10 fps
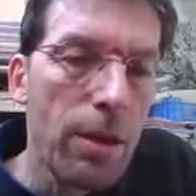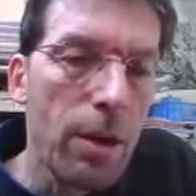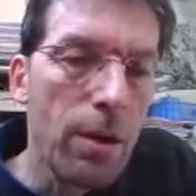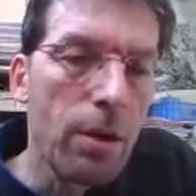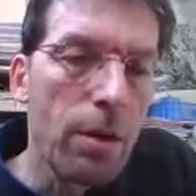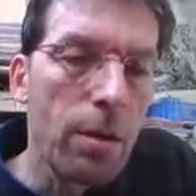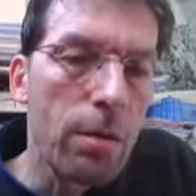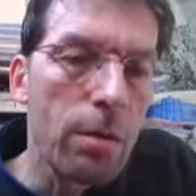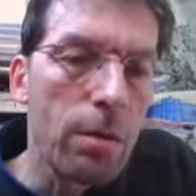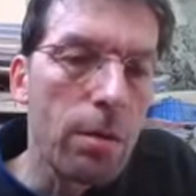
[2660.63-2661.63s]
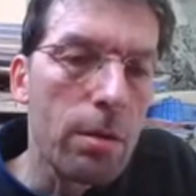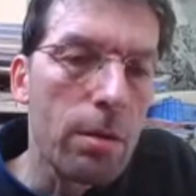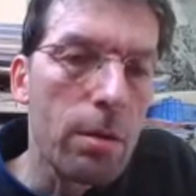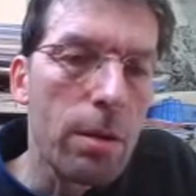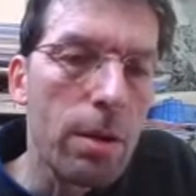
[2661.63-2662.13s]
The
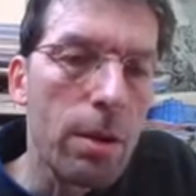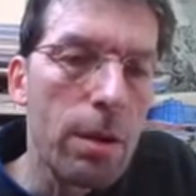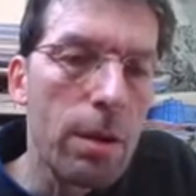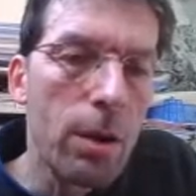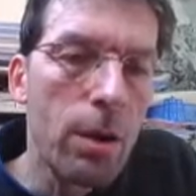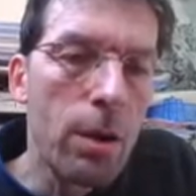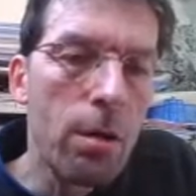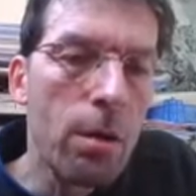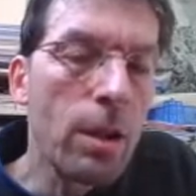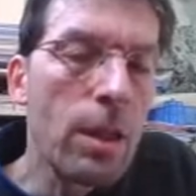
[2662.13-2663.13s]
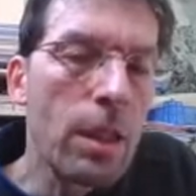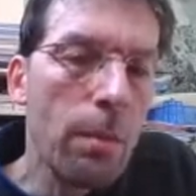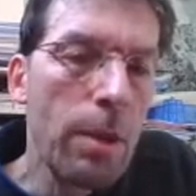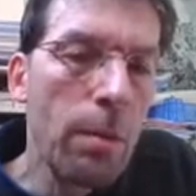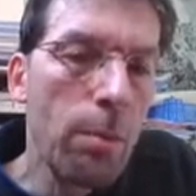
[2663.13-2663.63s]

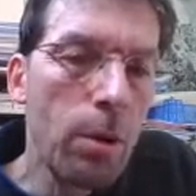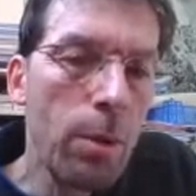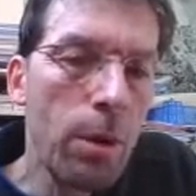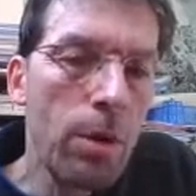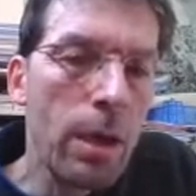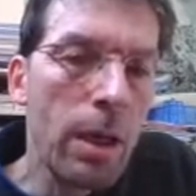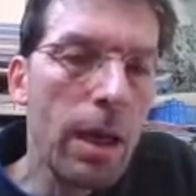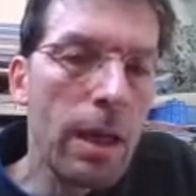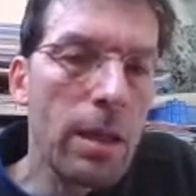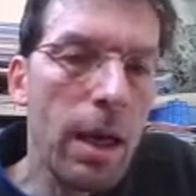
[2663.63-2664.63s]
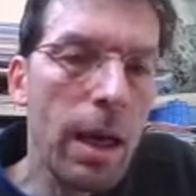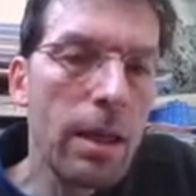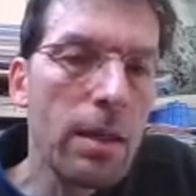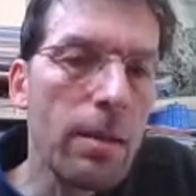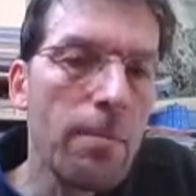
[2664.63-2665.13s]
non-determinable bone on next
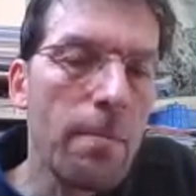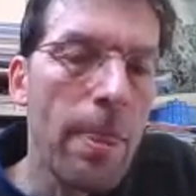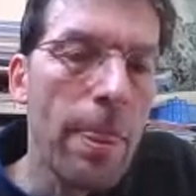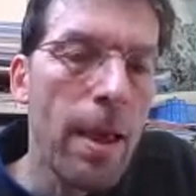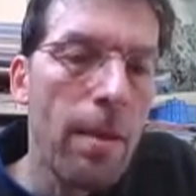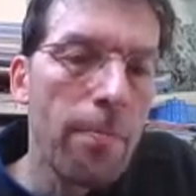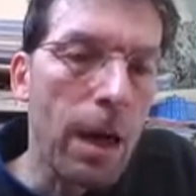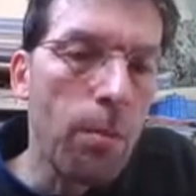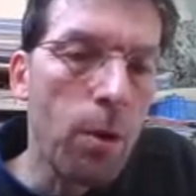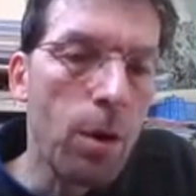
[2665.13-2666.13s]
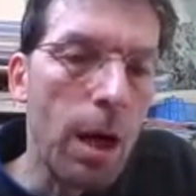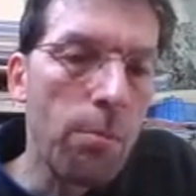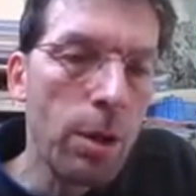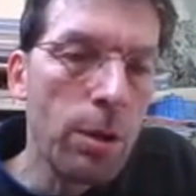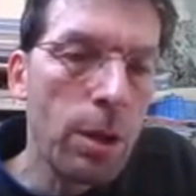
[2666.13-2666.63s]
slide are more
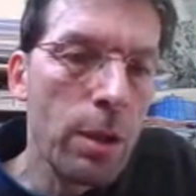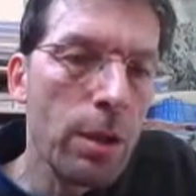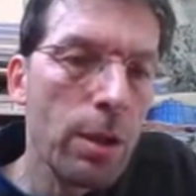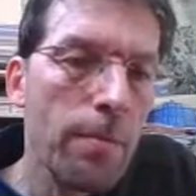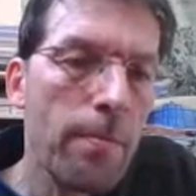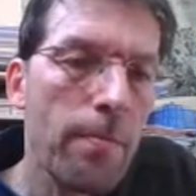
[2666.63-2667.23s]
abundant,